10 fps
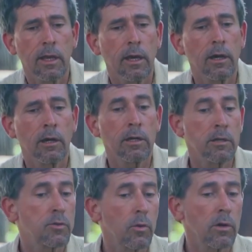Uh,
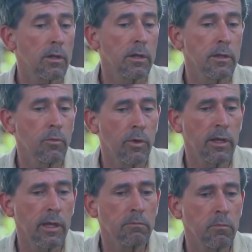historically,
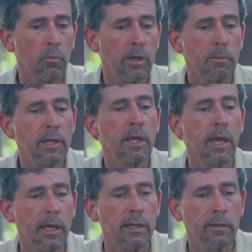we, we
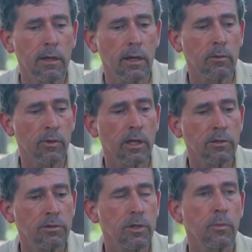began our
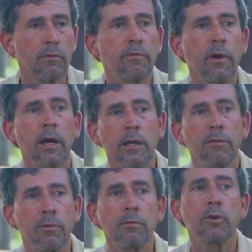relationship with fire
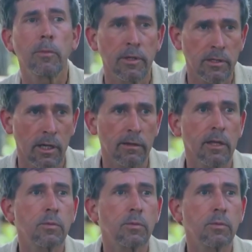through turpentine.